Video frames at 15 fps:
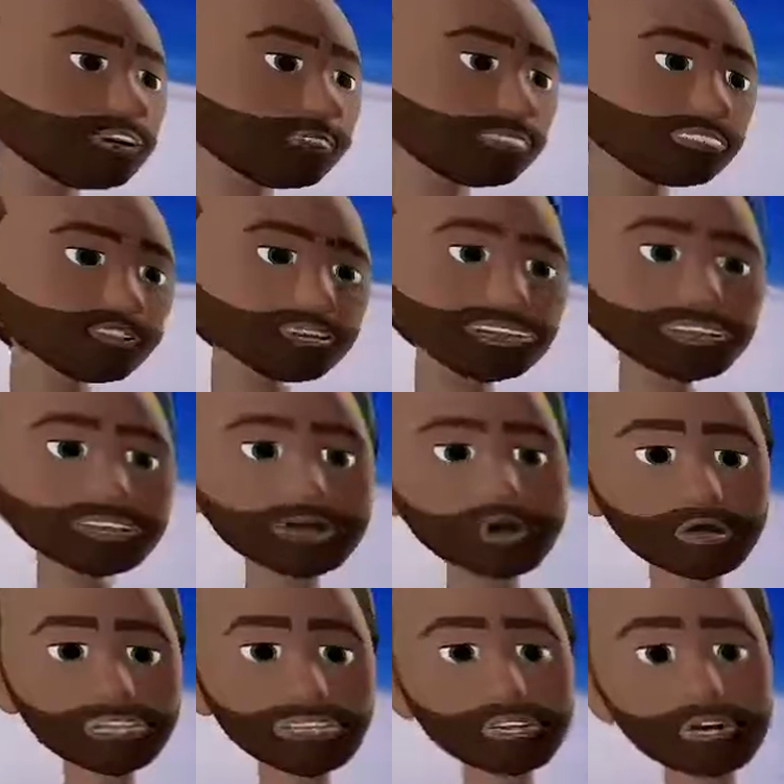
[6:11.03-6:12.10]

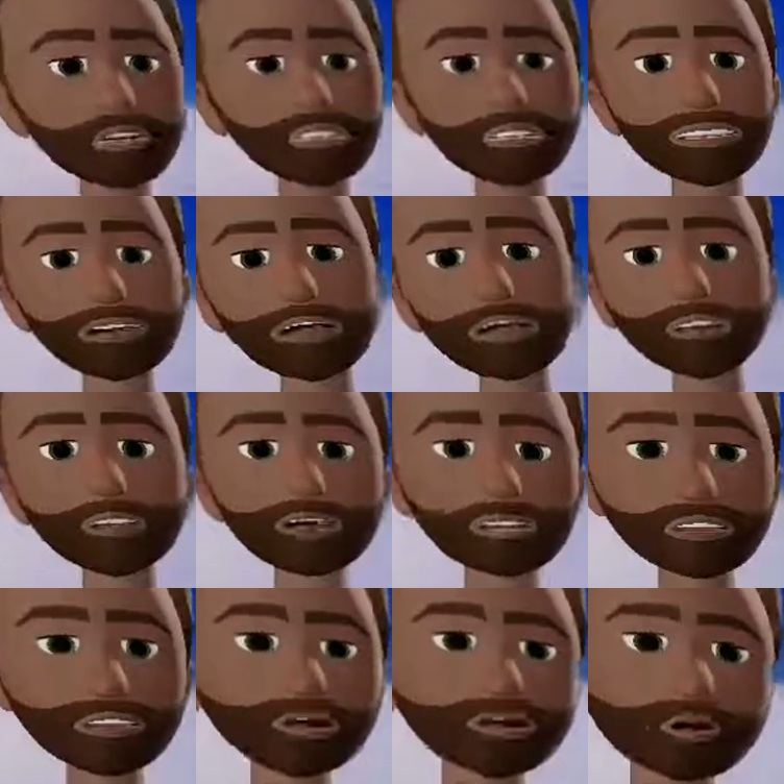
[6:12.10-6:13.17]
free oxygens
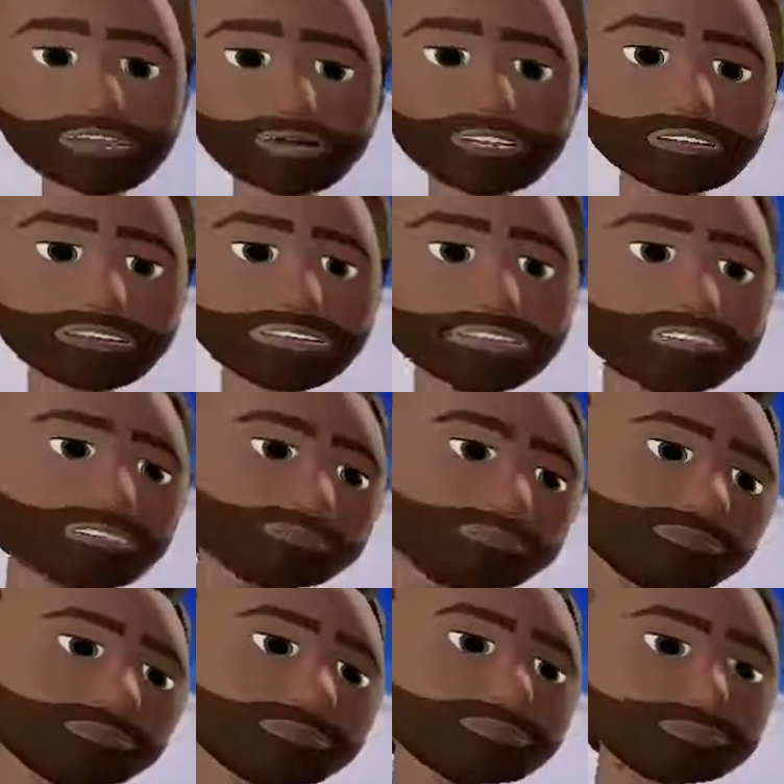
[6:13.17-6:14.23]
and O2s, which
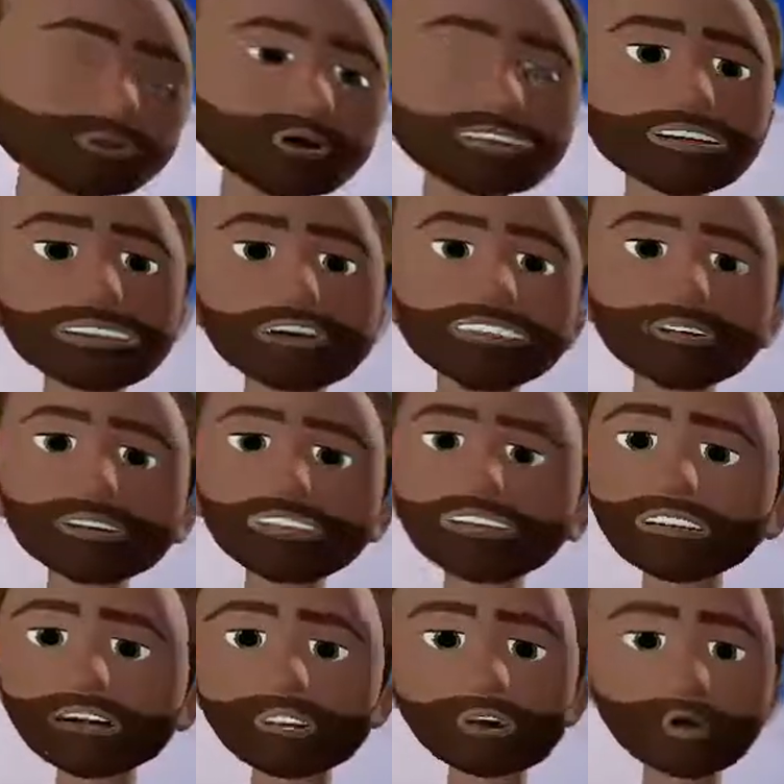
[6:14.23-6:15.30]
then, once it's
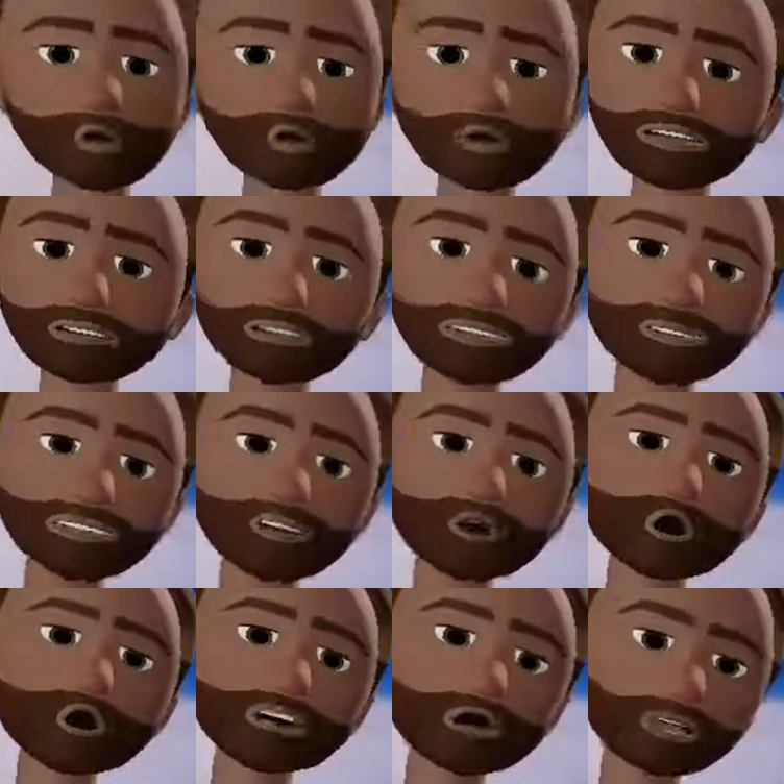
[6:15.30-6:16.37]
lost a bit of energy,
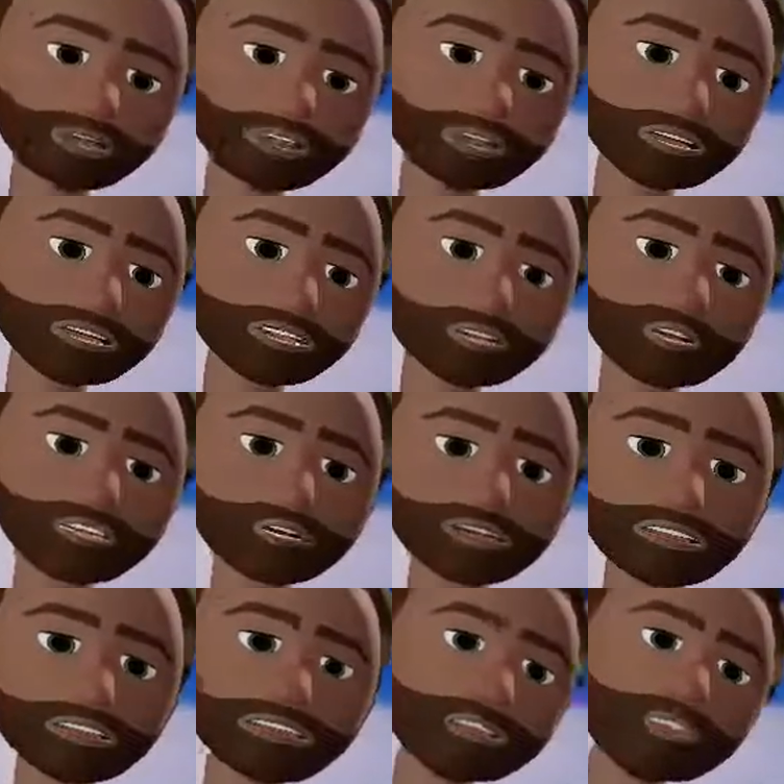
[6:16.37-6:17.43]
maybe through IR
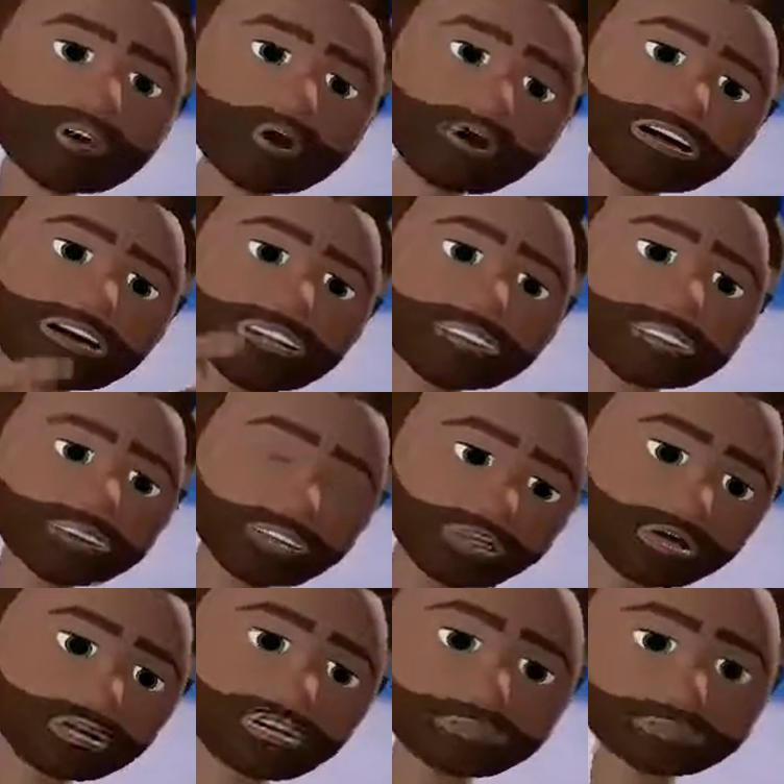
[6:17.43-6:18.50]
radiation radiating away,
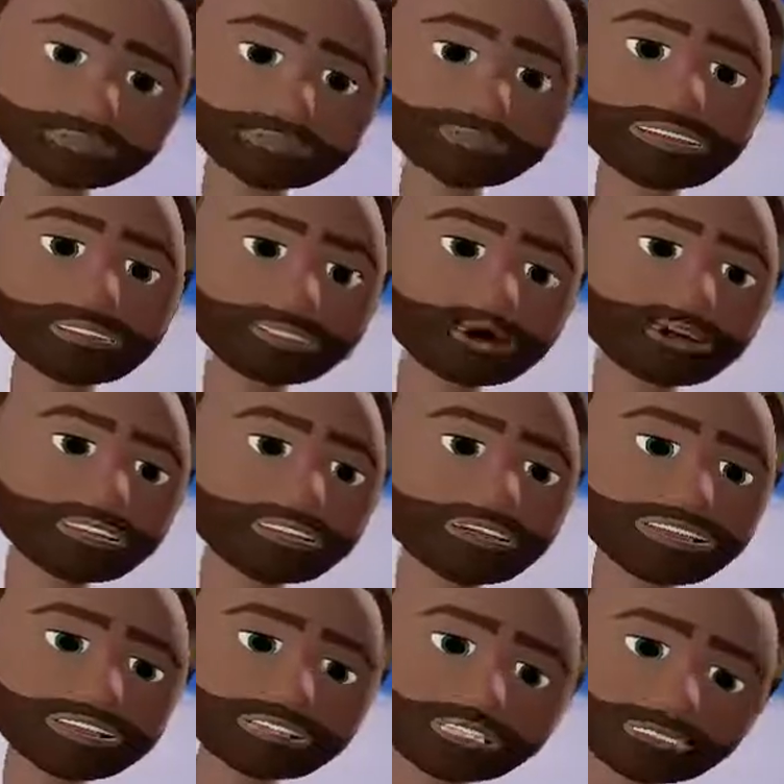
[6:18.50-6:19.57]
it'll then
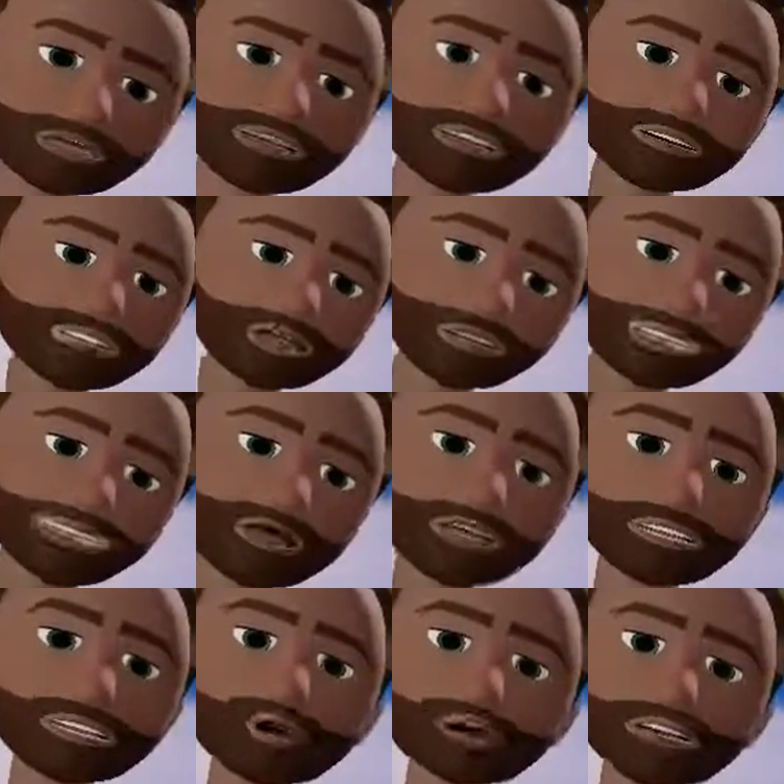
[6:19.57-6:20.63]
bond again. And
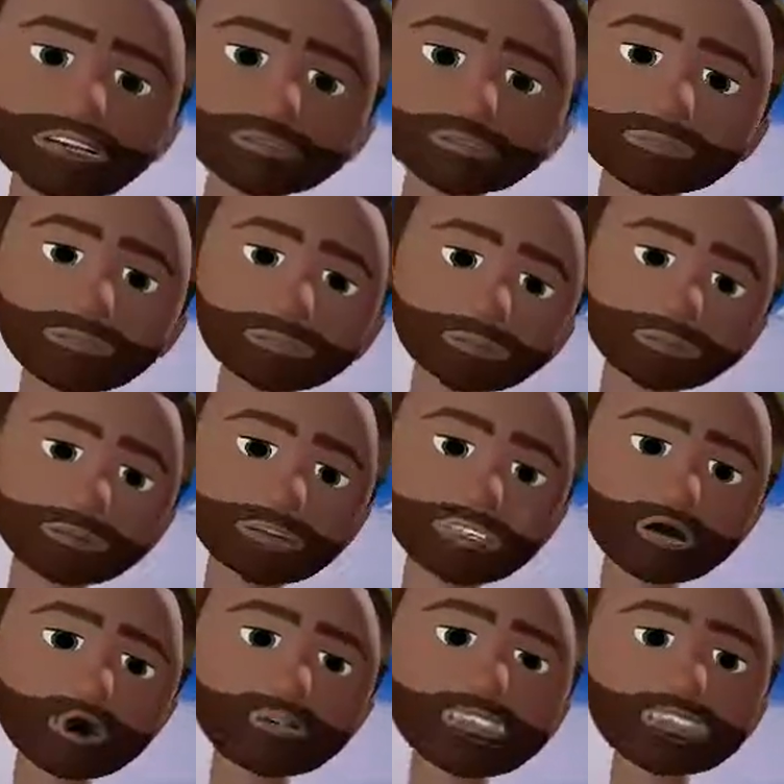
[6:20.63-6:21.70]
that cycle
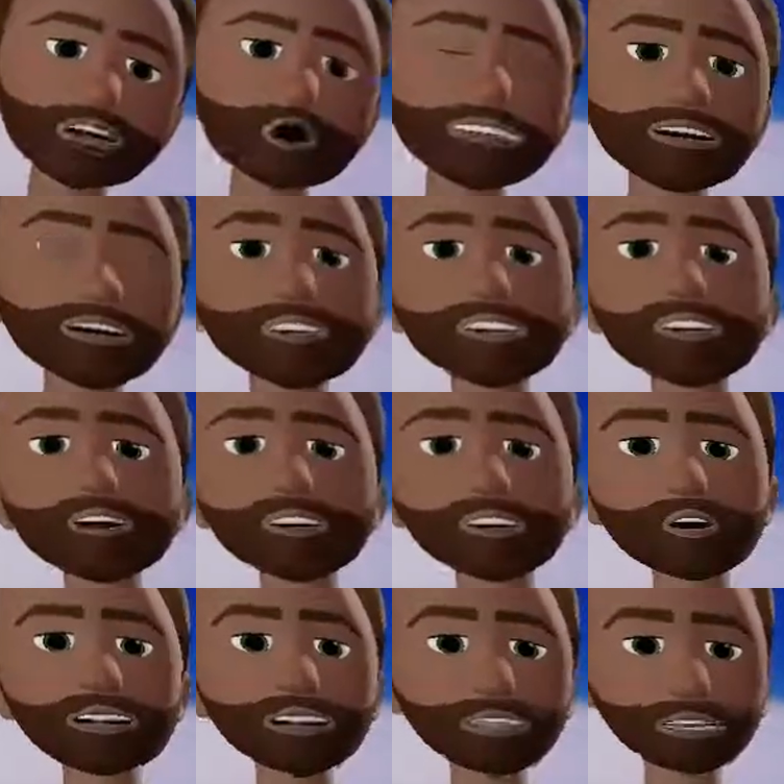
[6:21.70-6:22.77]
absorbs lots of
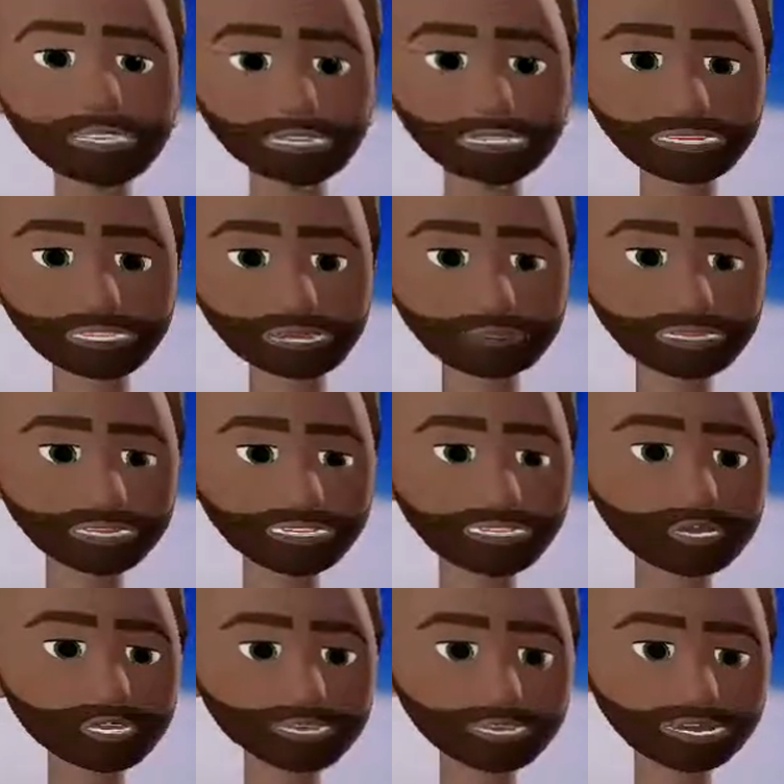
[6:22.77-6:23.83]
the UV radiation that's
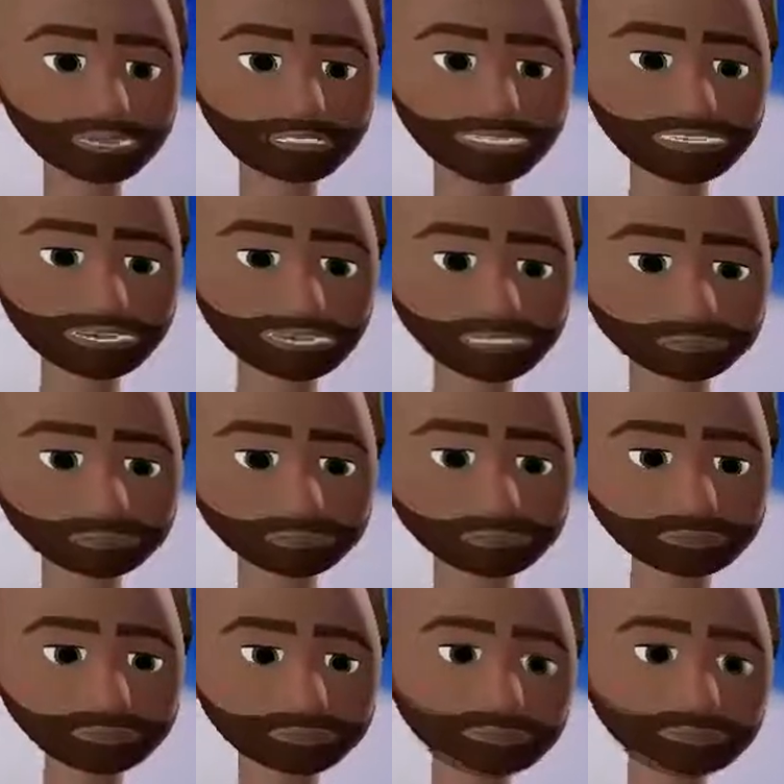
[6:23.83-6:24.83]
coming through the atmosphere.